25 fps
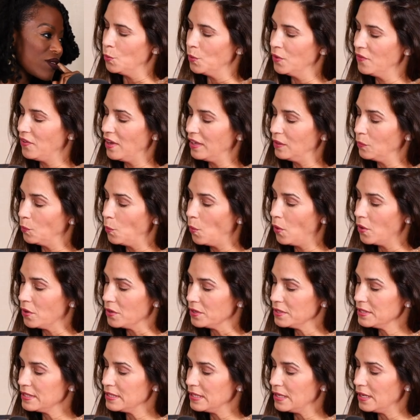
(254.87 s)
We've had
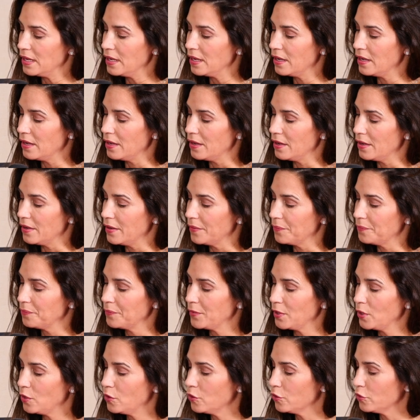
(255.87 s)
wars, um,
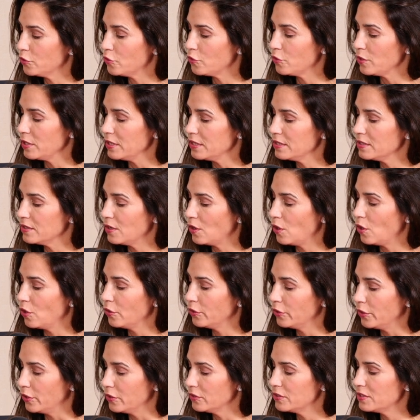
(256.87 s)
countries
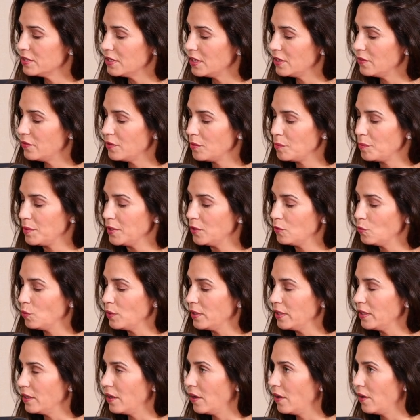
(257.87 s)
or not, even
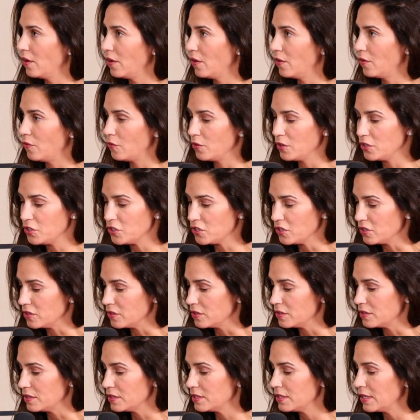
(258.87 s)
between uh,
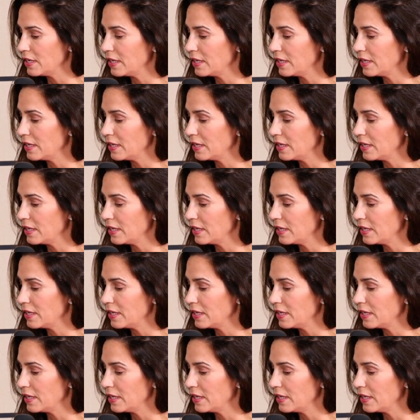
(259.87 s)
regions,